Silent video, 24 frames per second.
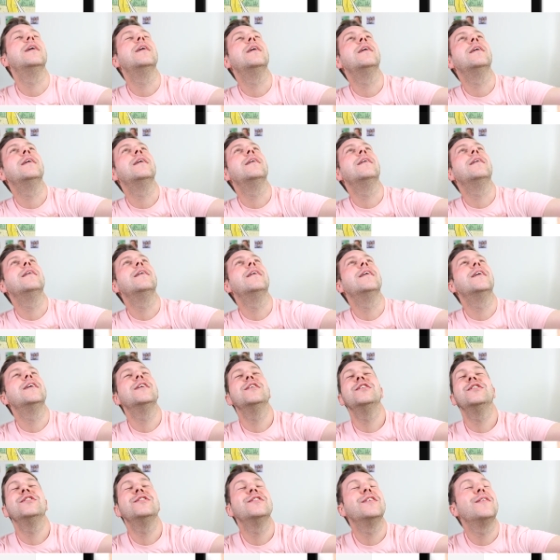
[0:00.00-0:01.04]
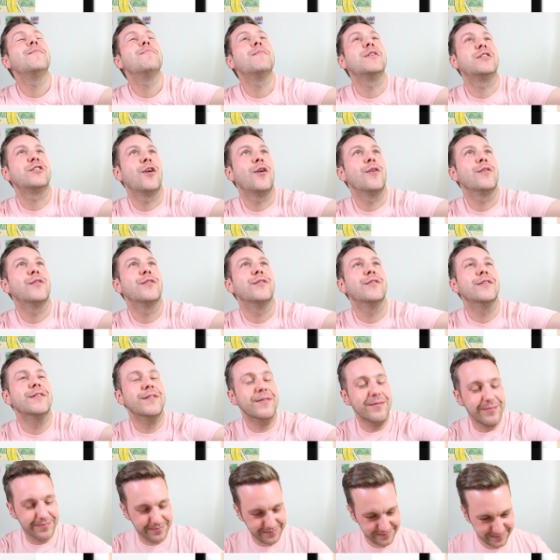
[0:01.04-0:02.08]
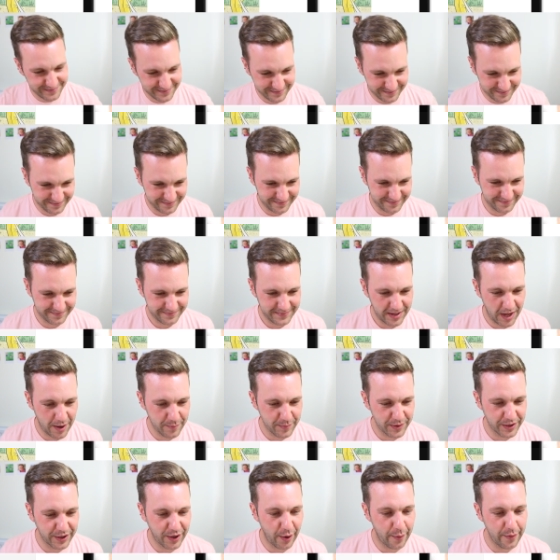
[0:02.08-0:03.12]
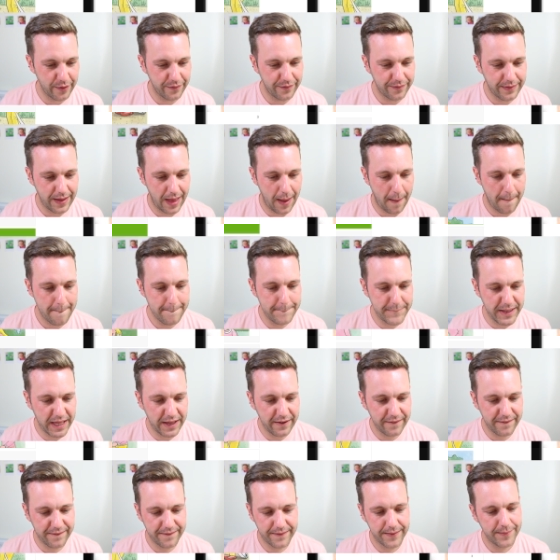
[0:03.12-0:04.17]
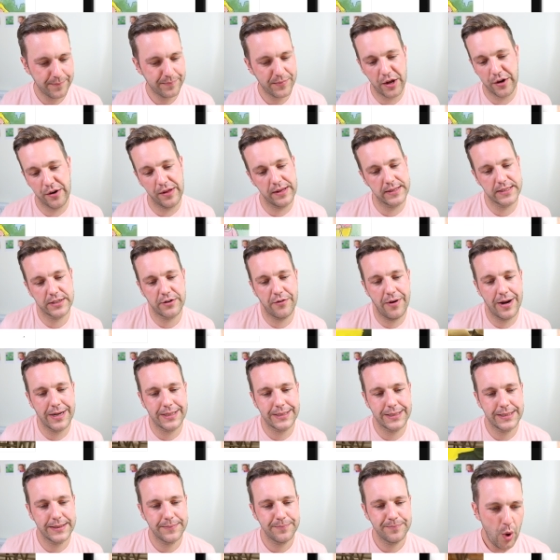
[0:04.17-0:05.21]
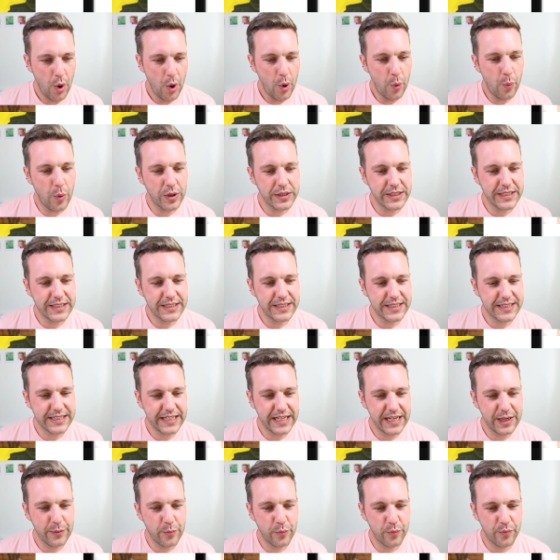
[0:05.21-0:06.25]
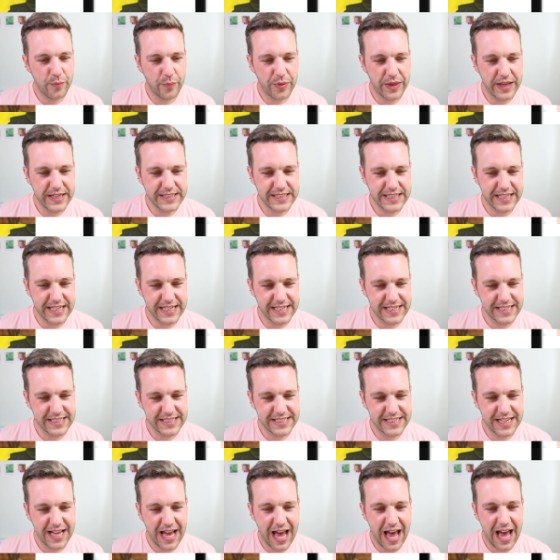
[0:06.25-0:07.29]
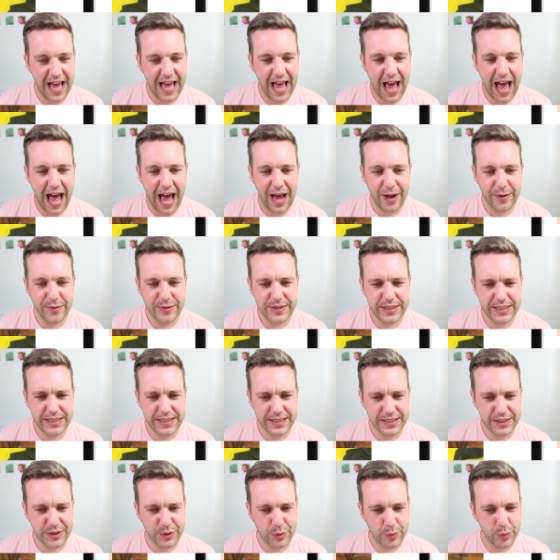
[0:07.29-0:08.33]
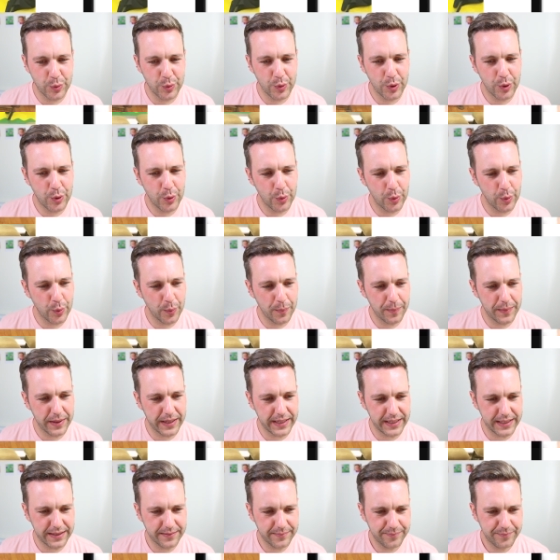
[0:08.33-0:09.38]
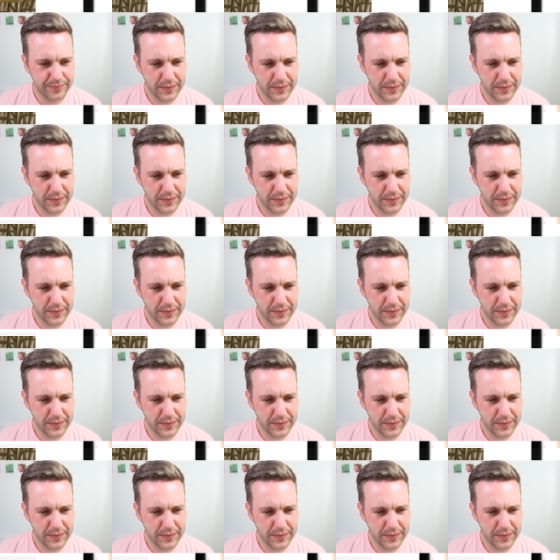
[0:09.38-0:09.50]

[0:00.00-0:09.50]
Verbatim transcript: oh, my childhood. I'm gonna go with, yeah, Fifth. I know that's correct. What did seeing these things out in the school hall mean?